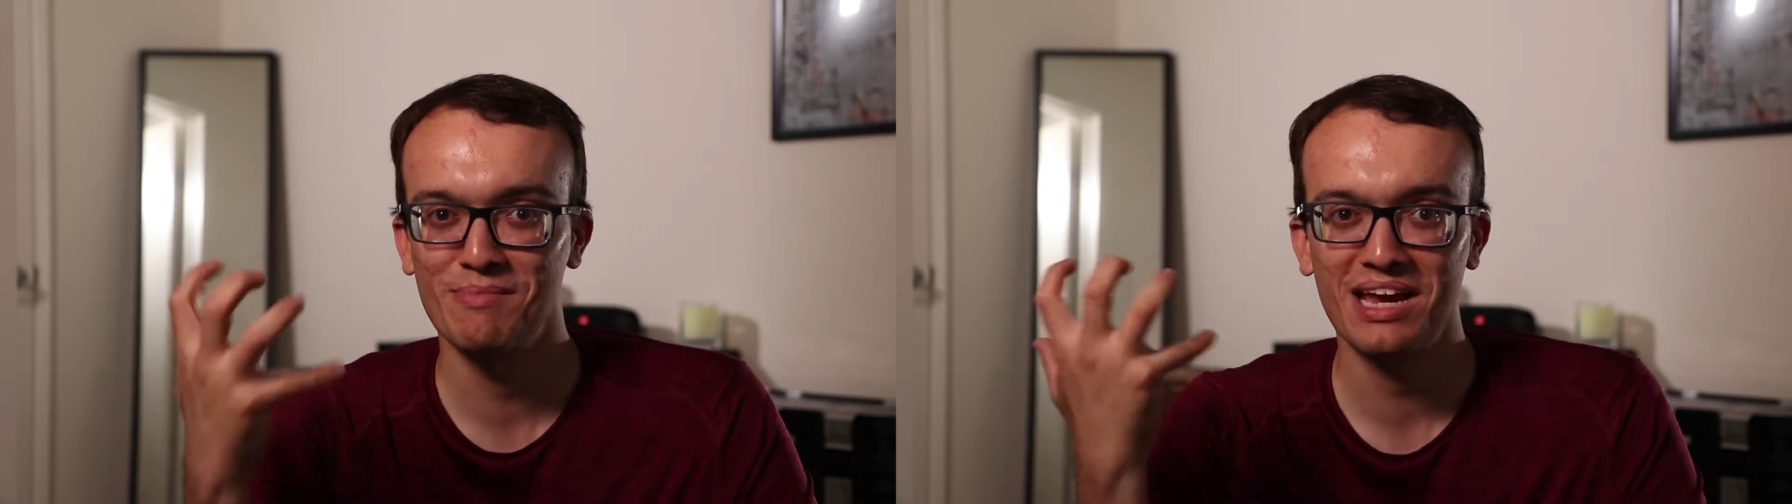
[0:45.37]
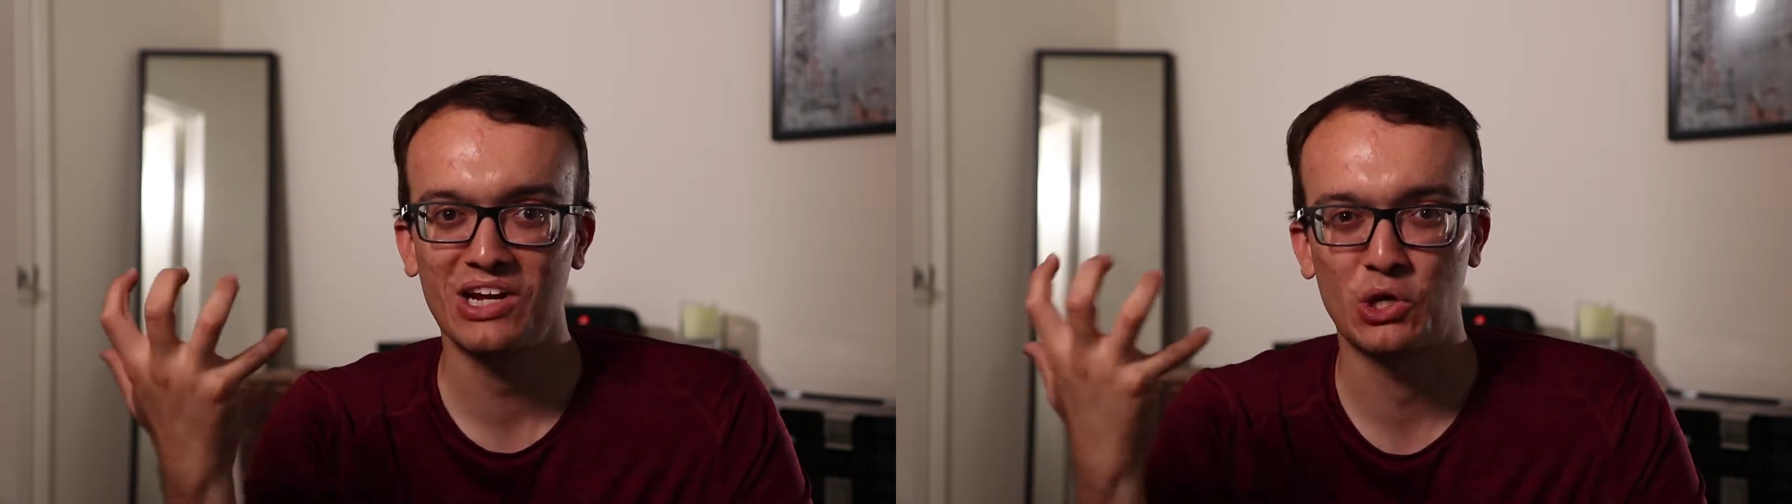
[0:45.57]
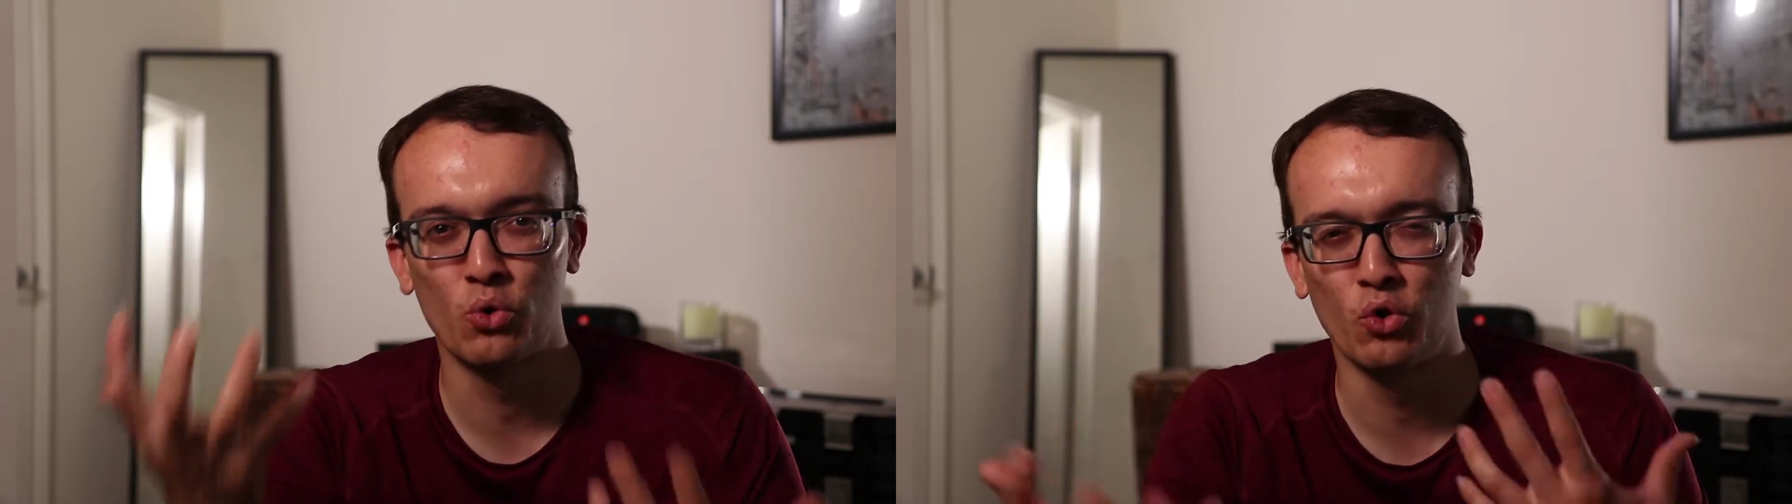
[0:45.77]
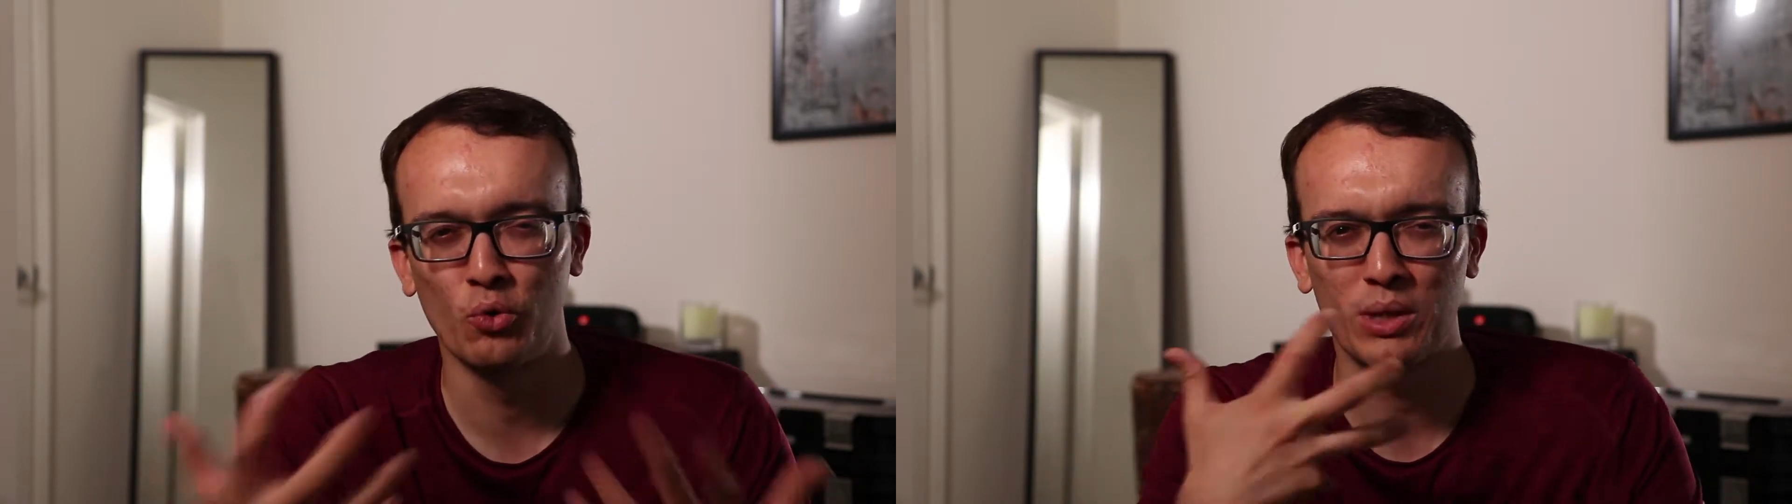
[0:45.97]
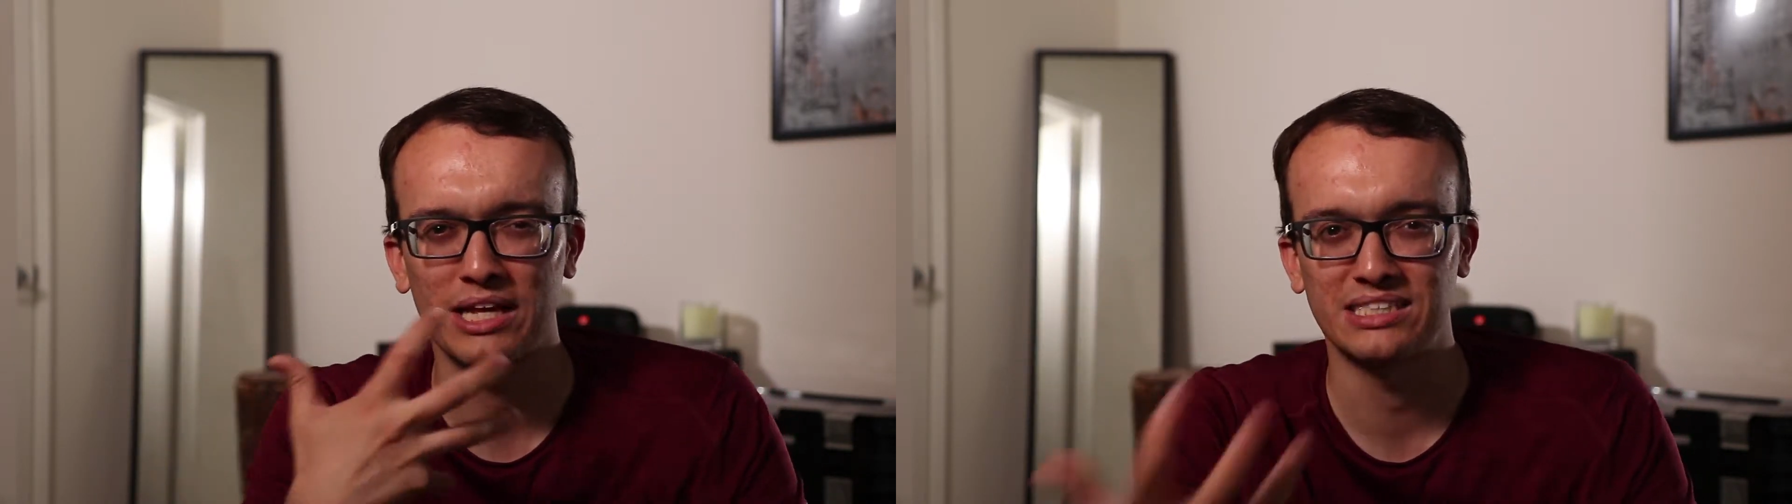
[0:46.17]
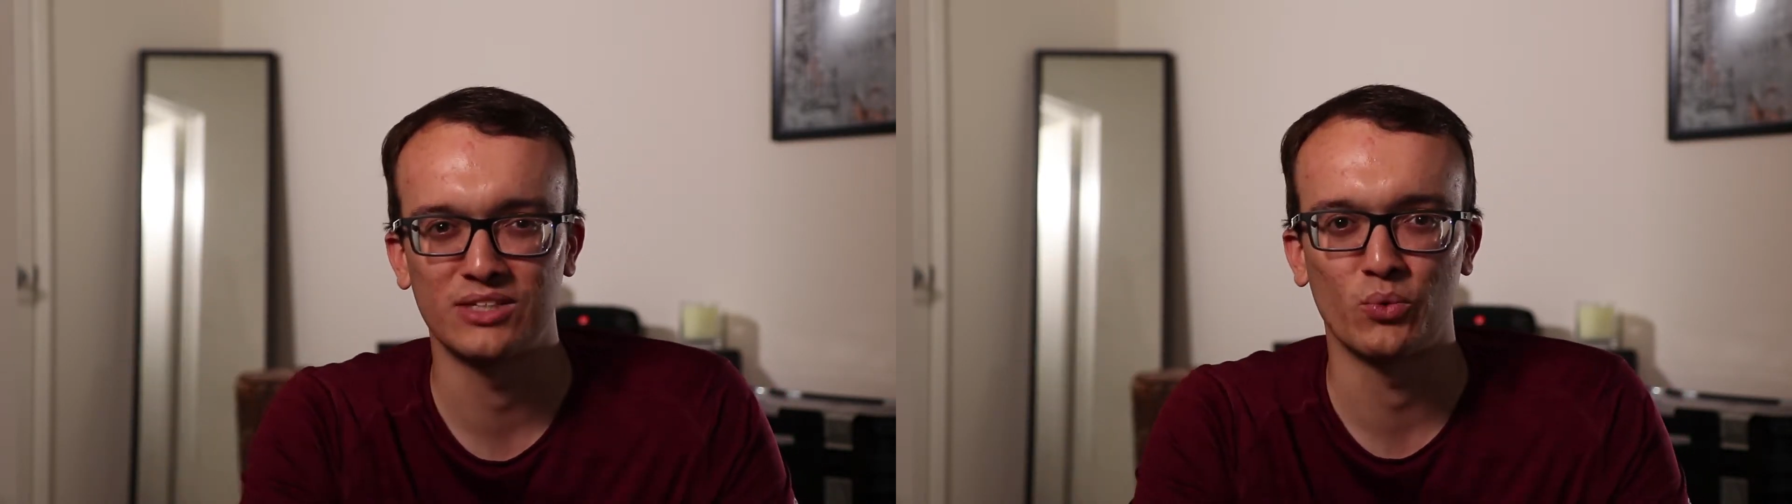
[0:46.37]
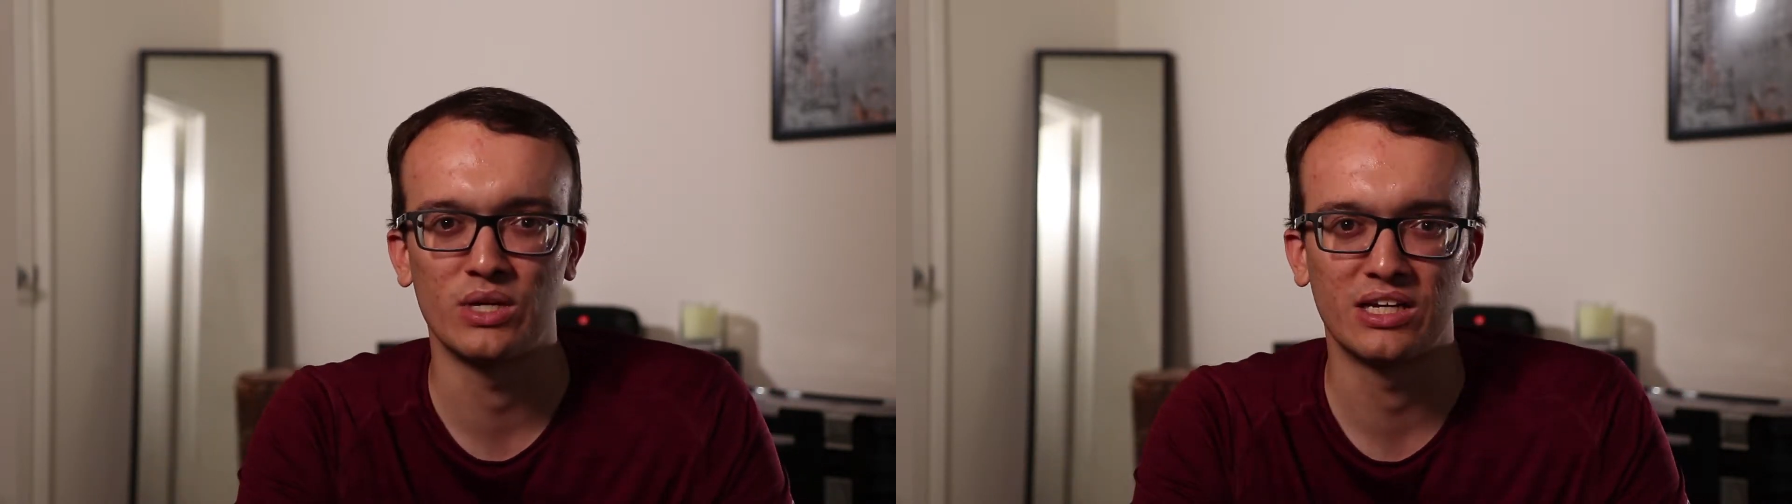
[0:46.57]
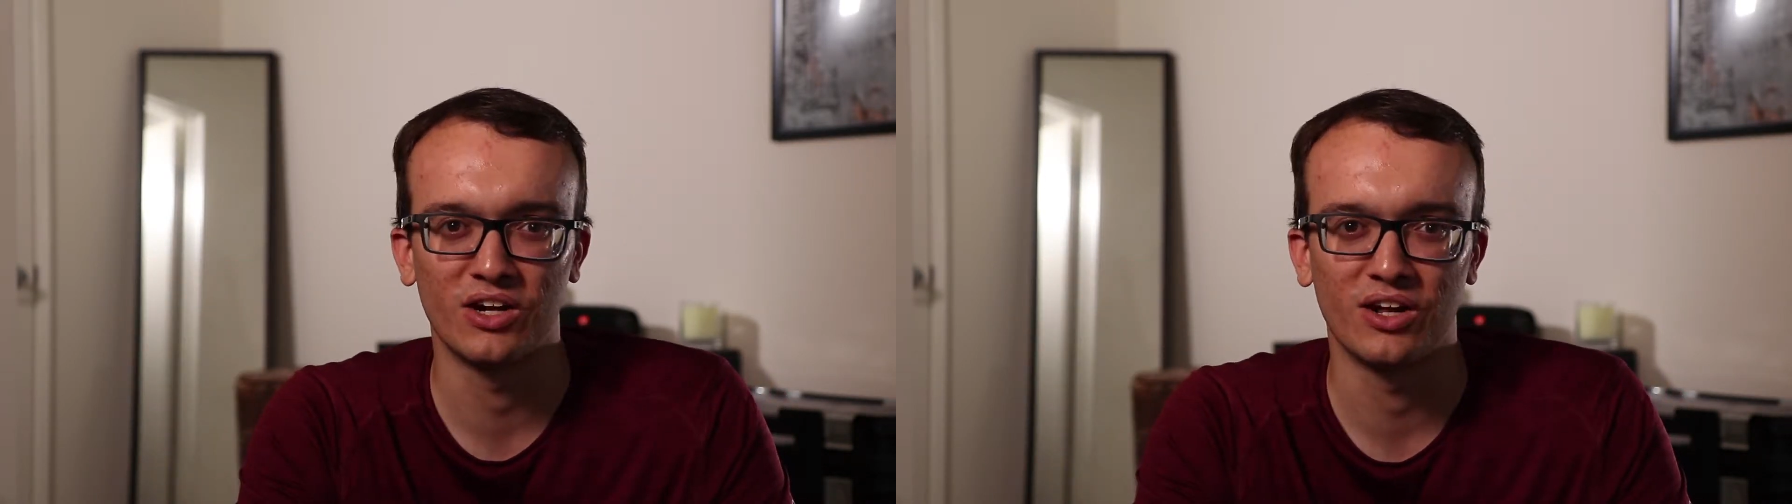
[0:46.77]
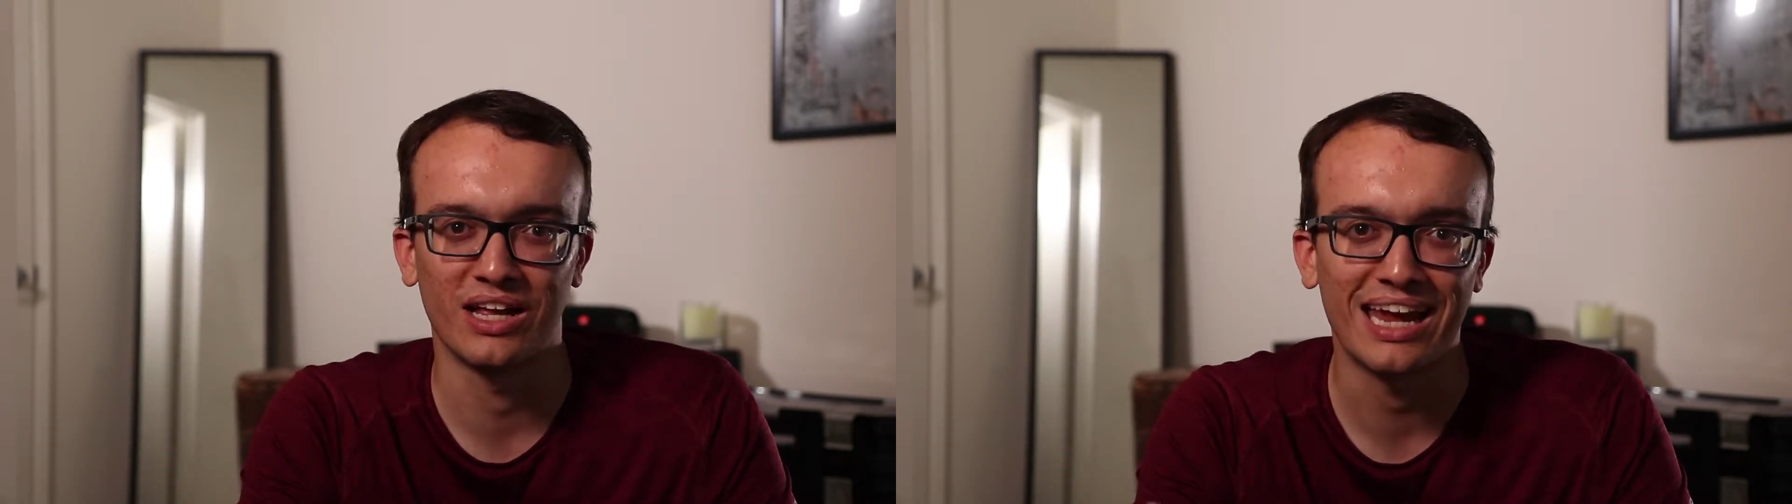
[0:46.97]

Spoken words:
and make it a cool place that we can all